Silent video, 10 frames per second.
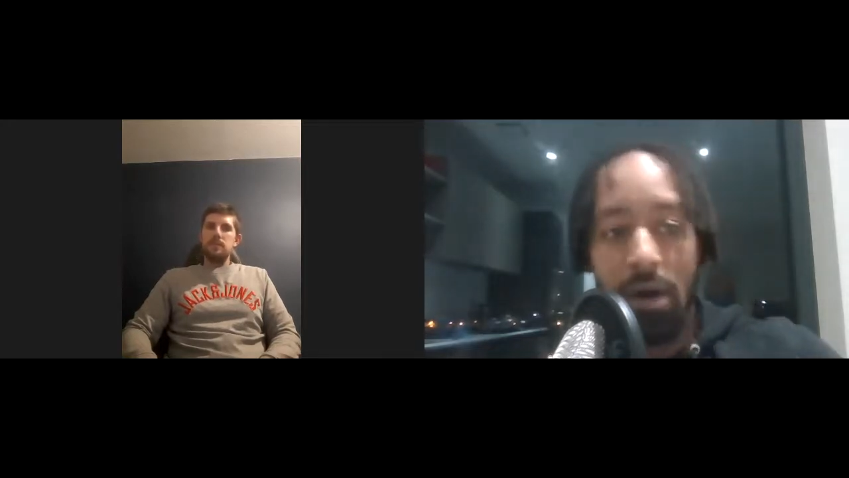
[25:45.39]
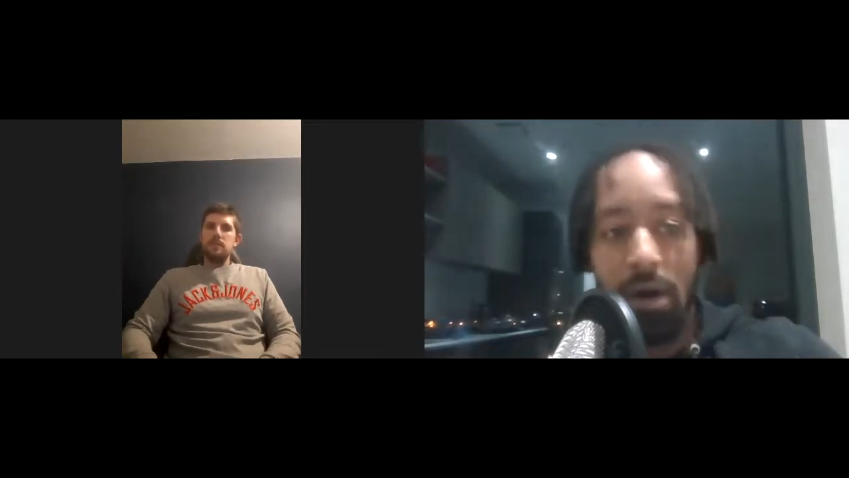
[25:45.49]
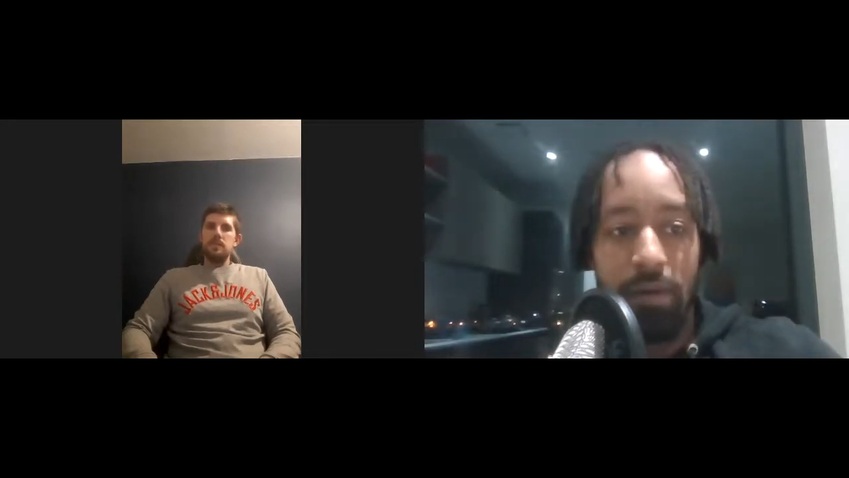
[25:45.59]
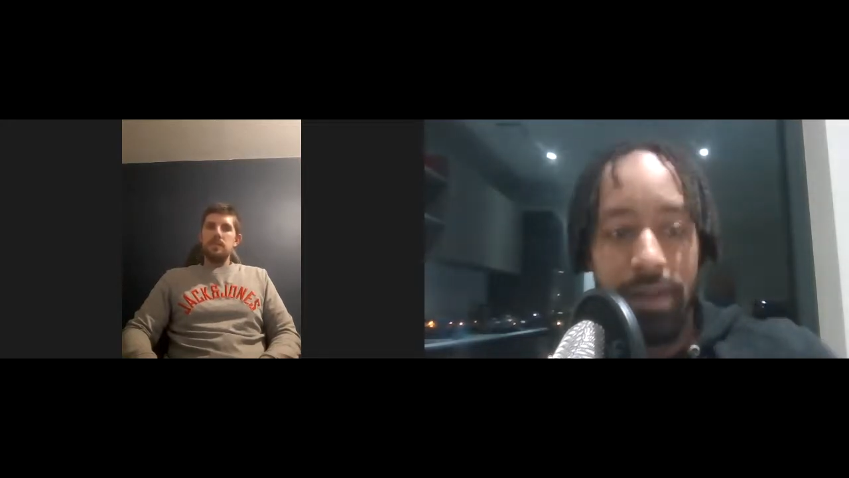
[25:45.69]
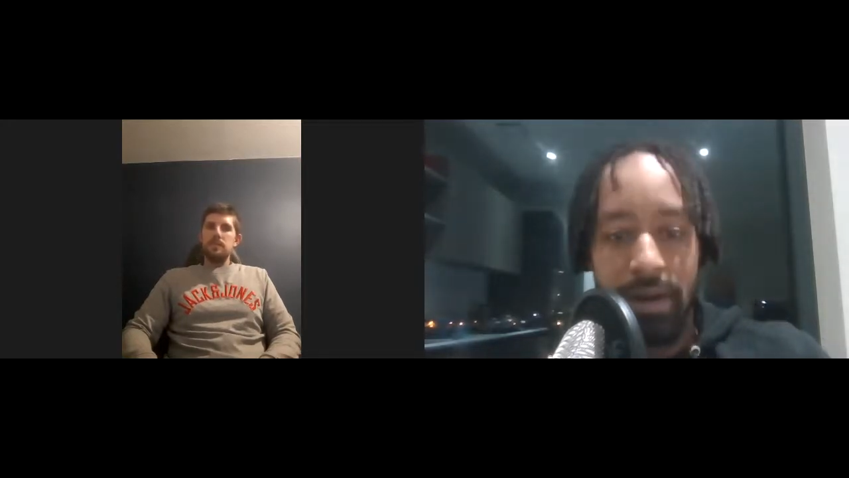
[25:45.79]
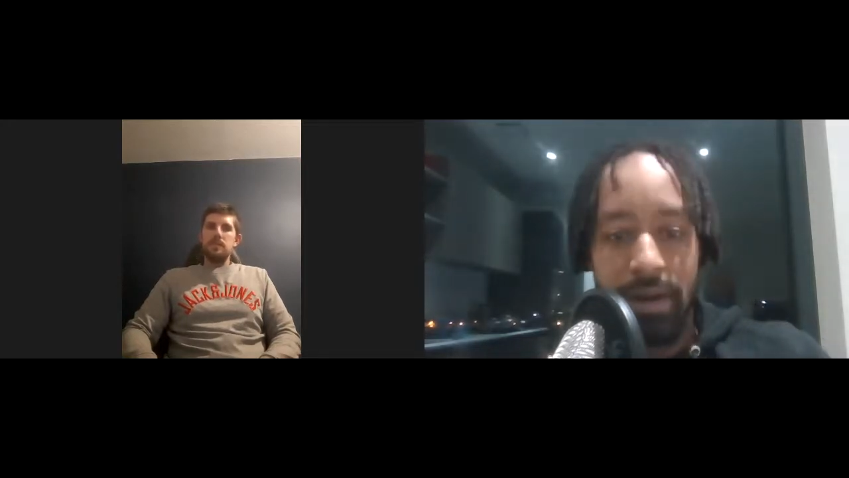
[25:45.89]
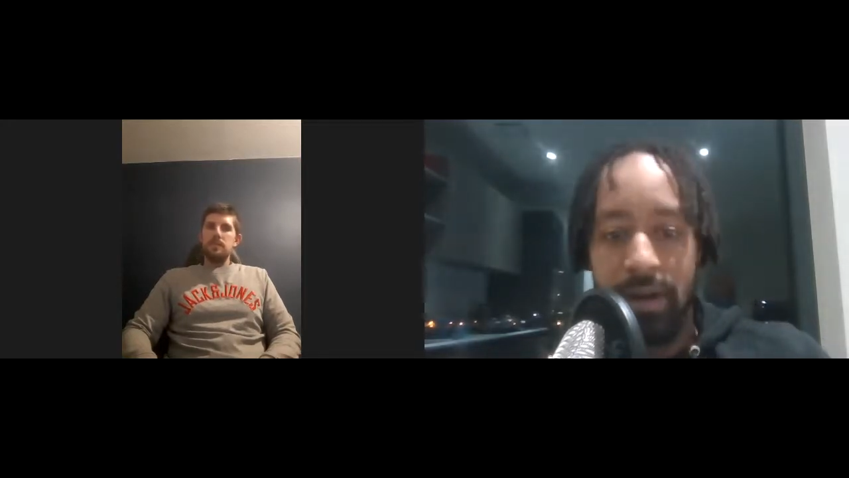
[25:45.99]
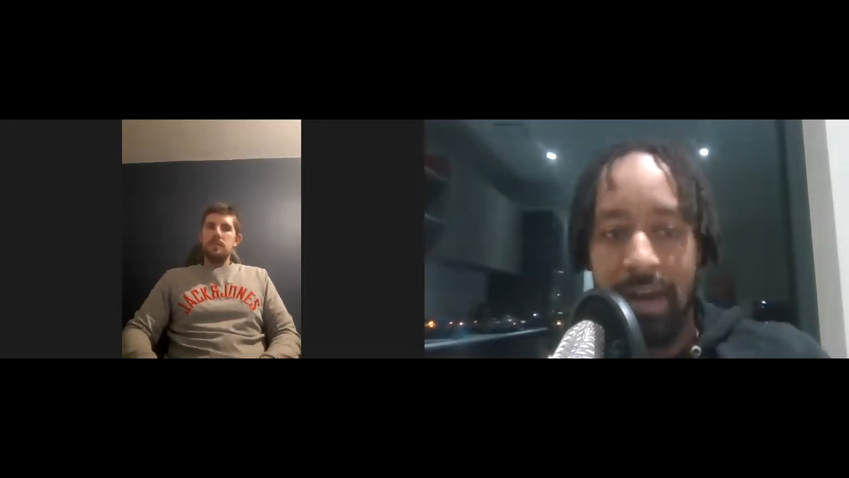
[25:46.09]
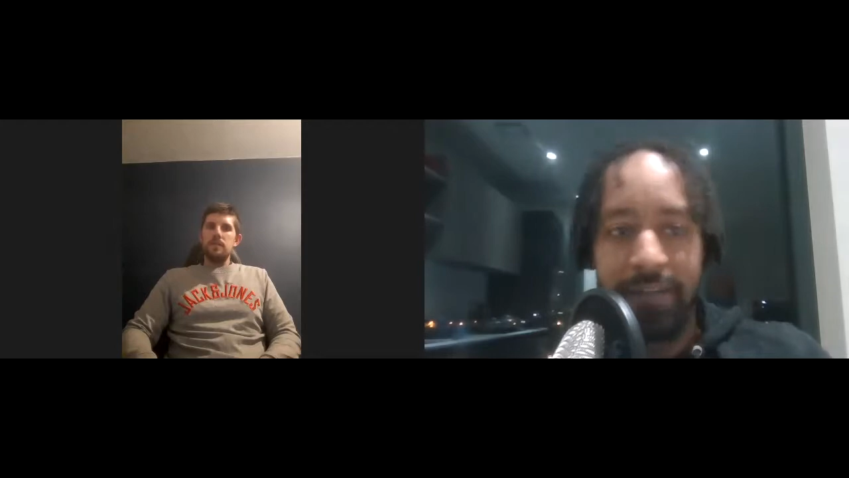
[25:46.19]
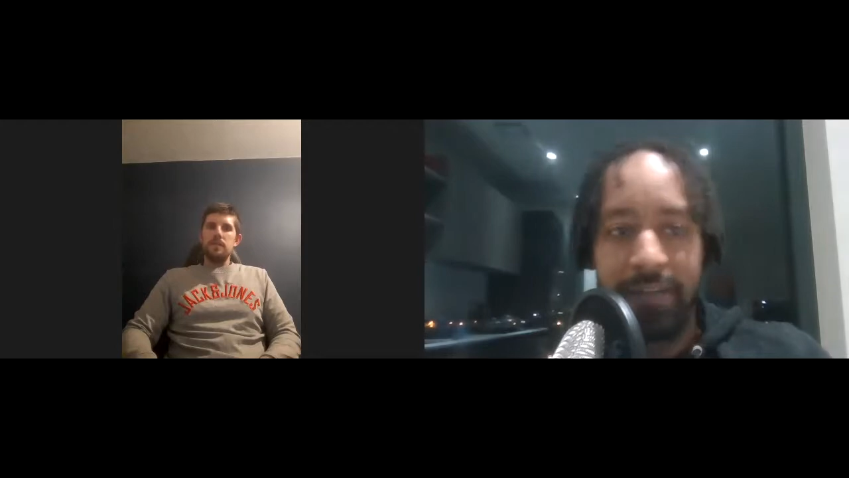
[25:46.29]
on the
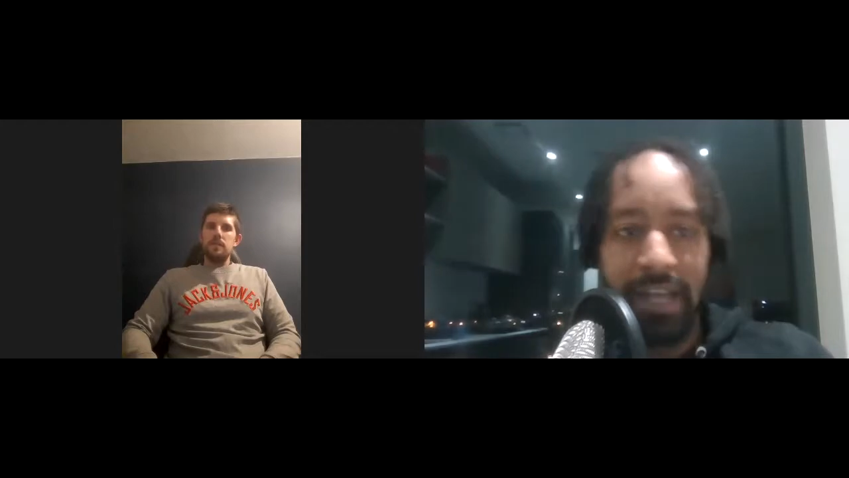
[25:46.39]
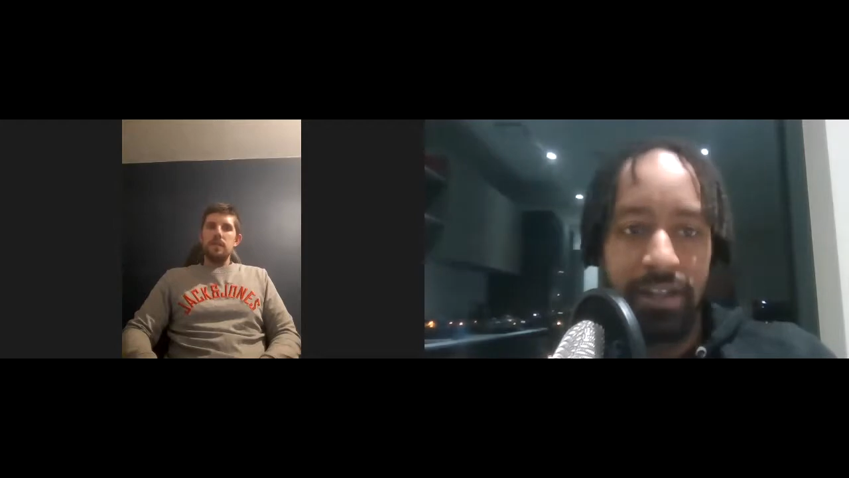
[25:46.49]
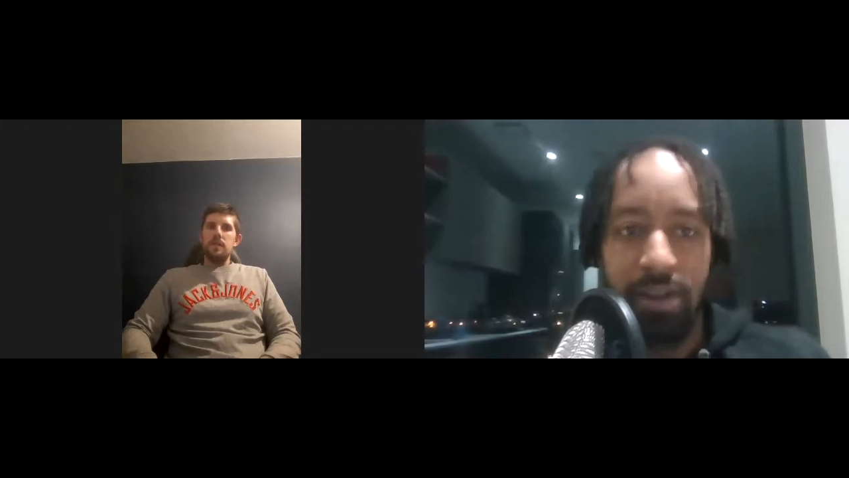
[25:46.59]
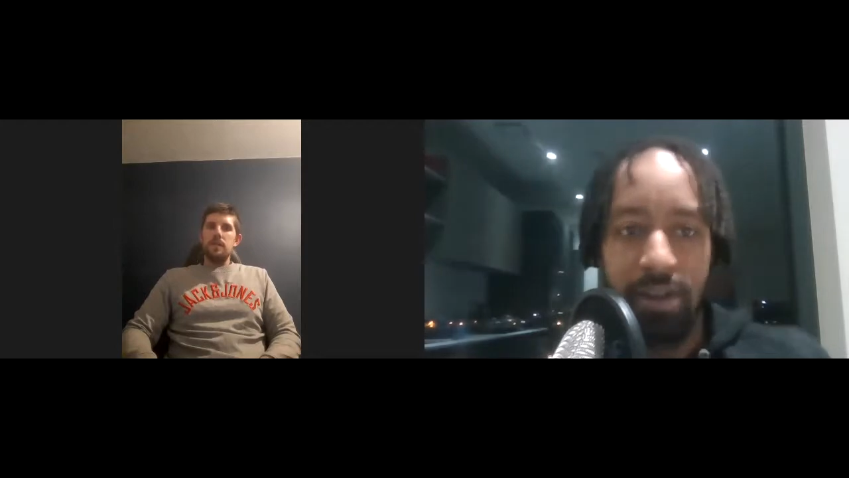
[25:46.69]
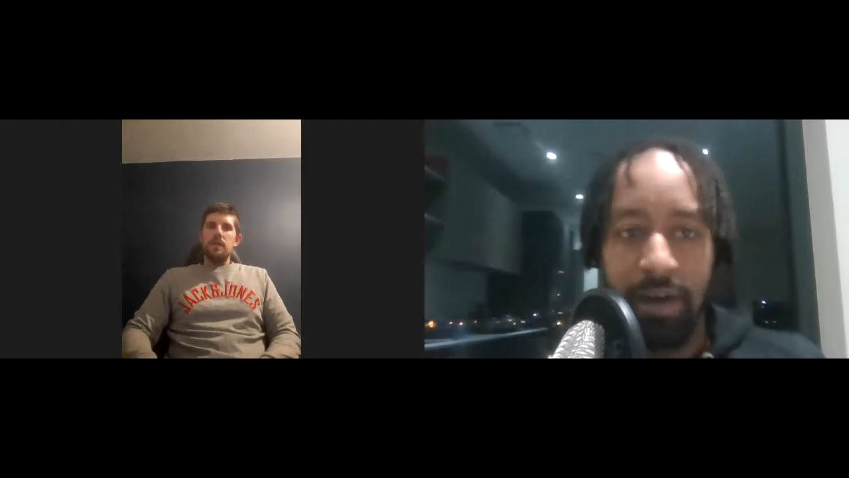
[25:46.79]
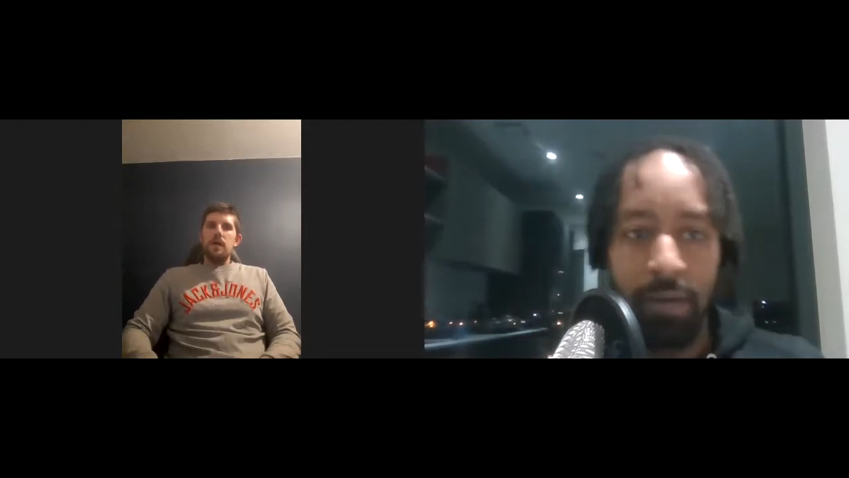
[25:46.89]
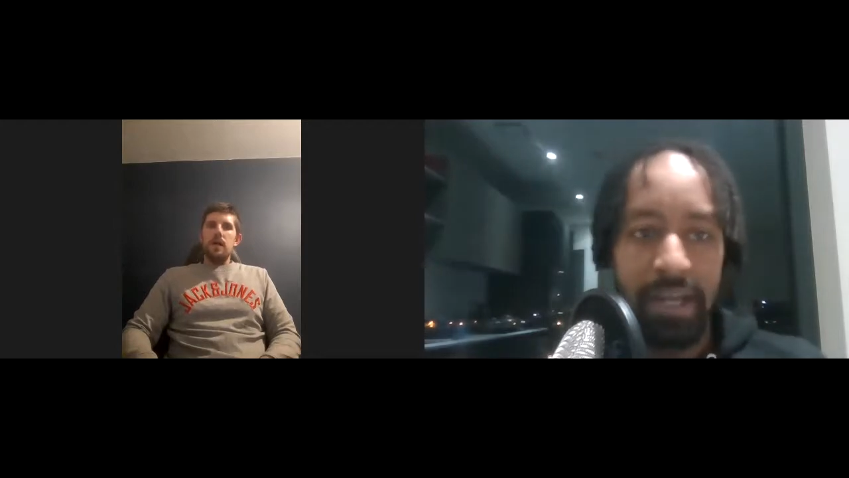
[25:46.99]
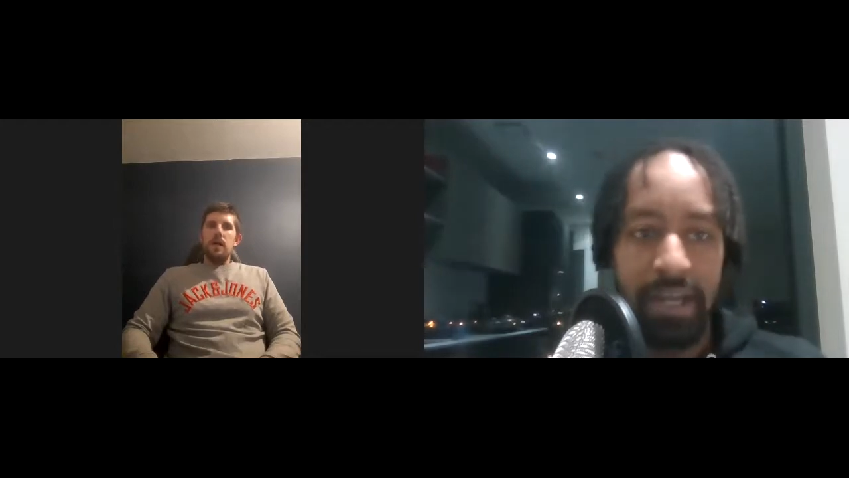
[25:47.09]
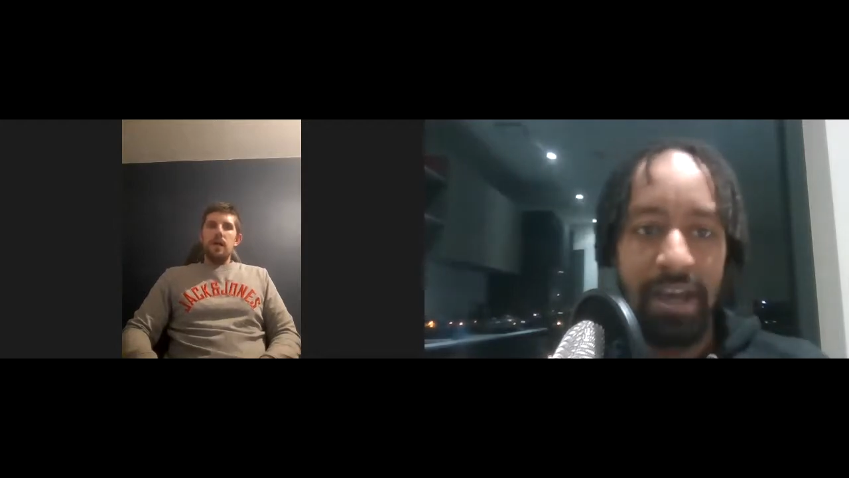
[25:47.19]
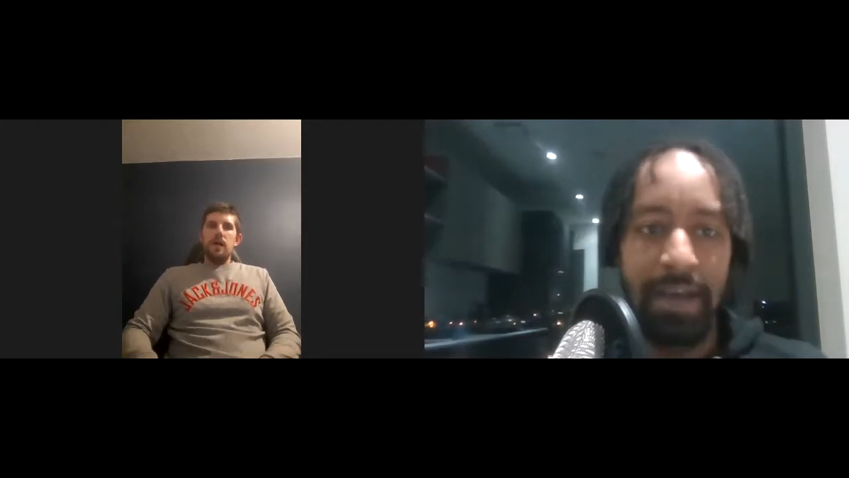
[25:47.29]
left-hand side when
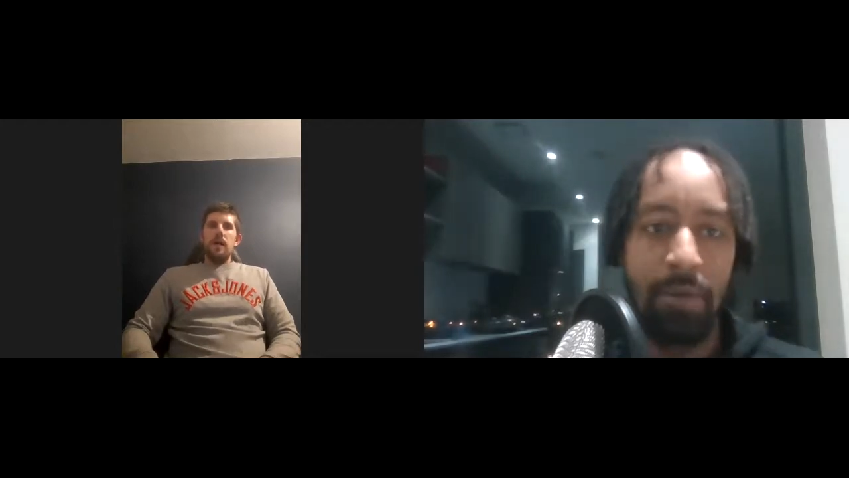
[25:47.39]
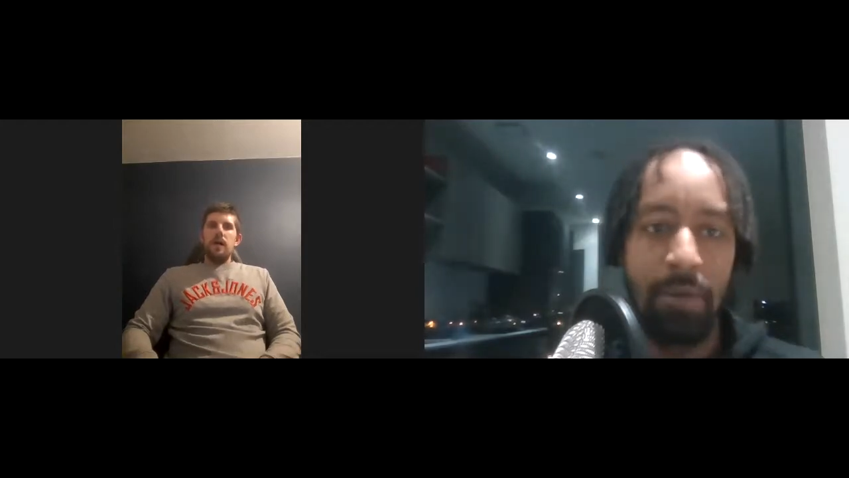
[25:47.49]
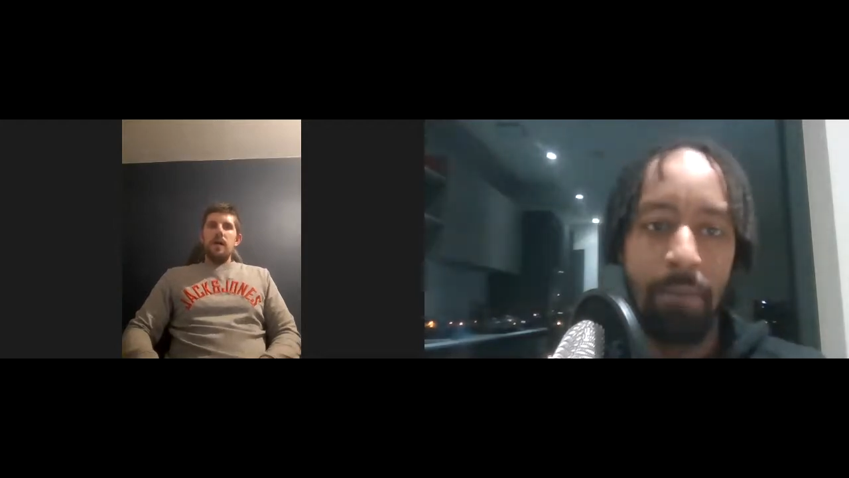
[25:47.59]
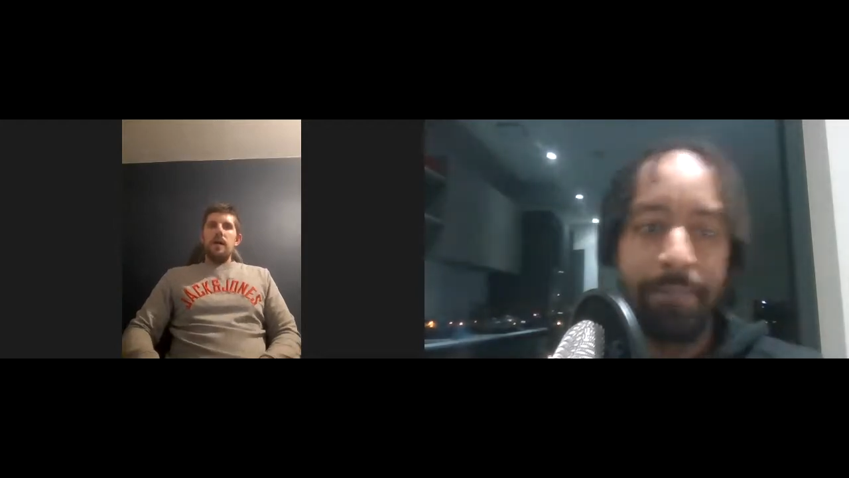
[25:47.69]
he came on.